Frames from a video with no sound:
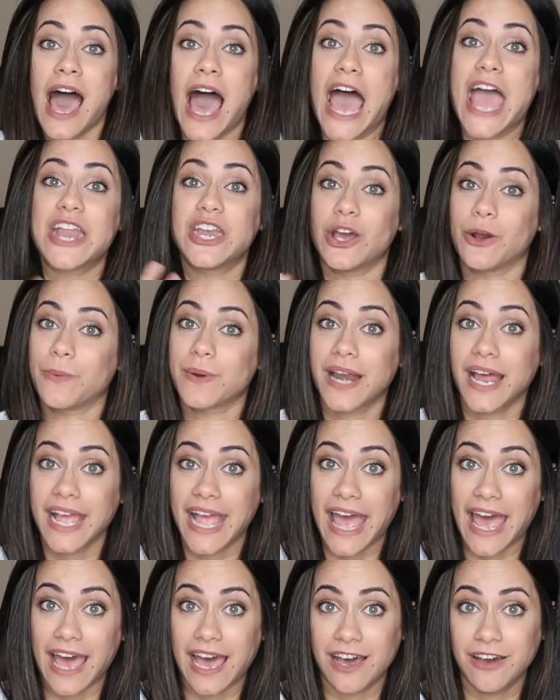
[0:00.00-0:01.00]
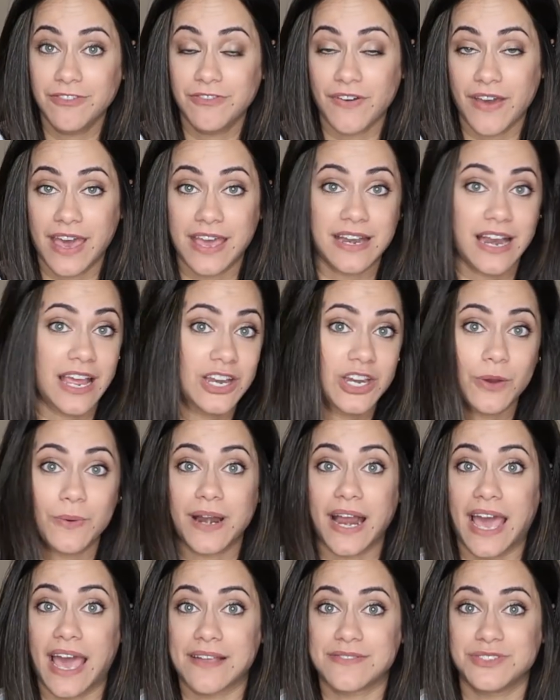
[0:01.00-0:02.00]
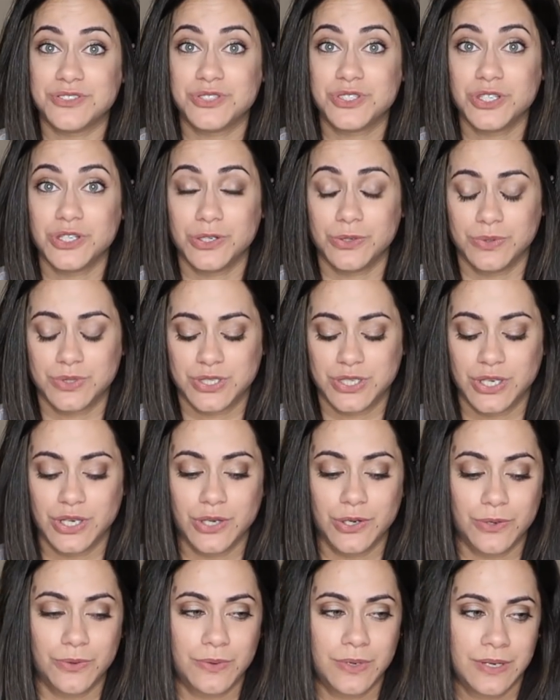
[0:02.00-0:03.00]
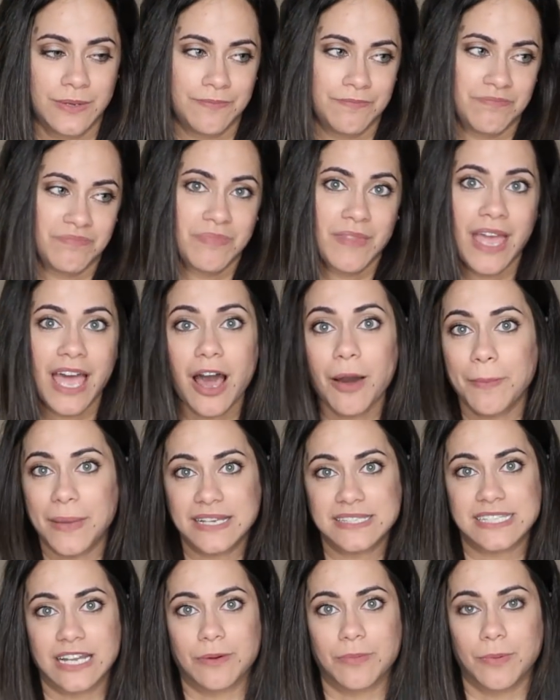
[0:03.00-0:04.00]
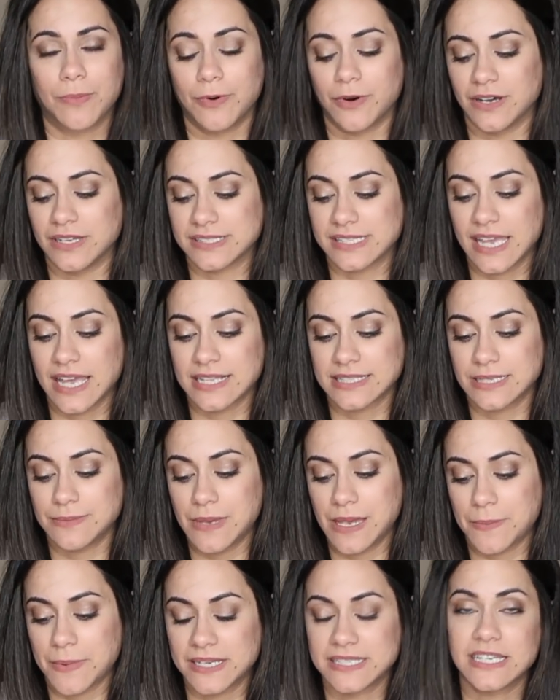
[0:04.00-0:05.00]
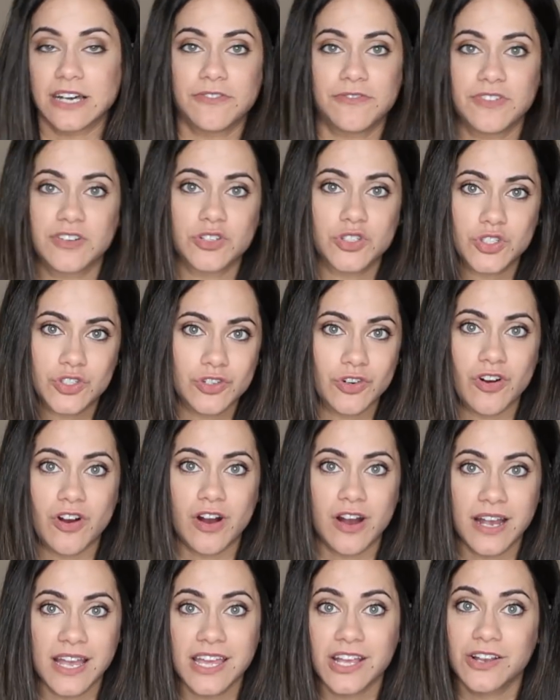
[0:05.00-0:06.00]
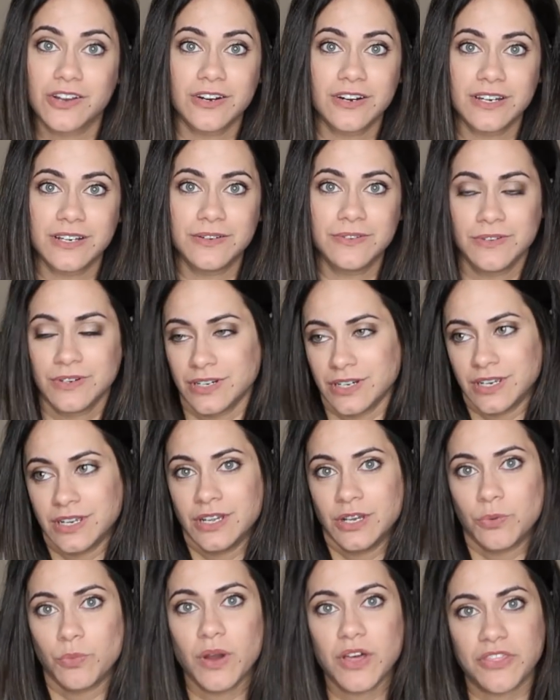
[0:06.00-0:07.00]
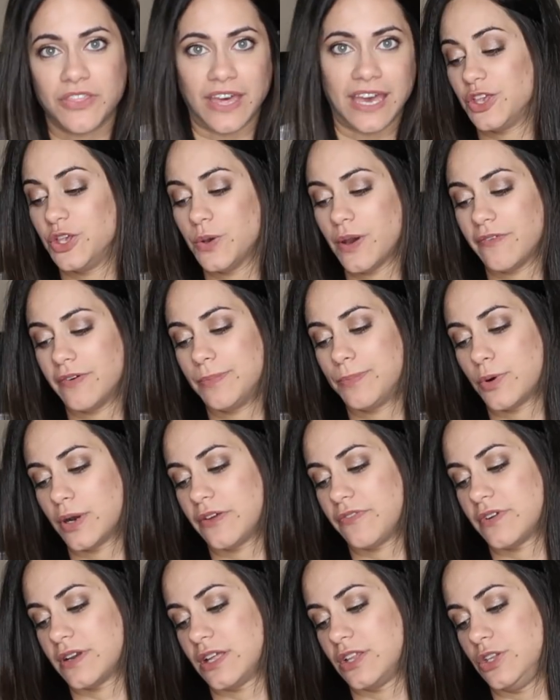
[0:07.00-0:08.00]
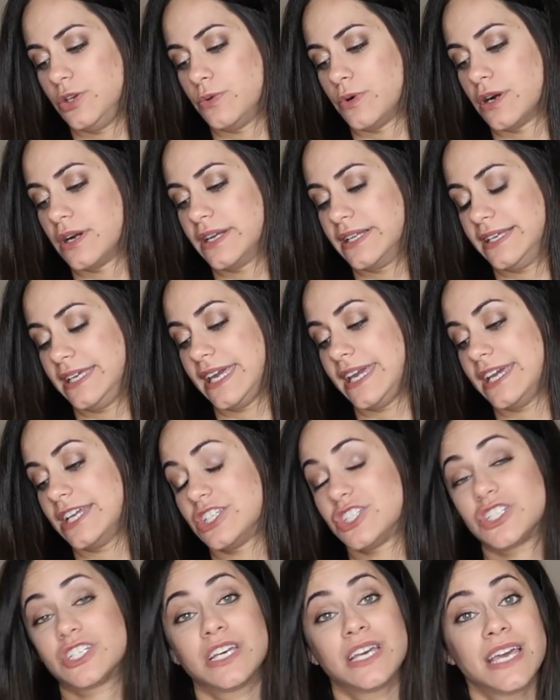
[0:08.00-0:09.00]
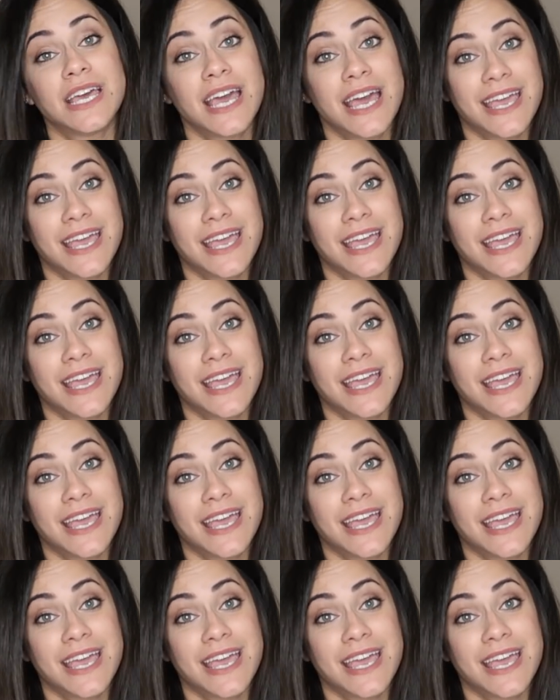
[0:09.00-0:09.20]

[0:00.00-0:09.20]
I know what I have and I know what I have to do to help my cerebral palsy and to make myself feel strong and good with it. You have a boyfriend and you are engaged.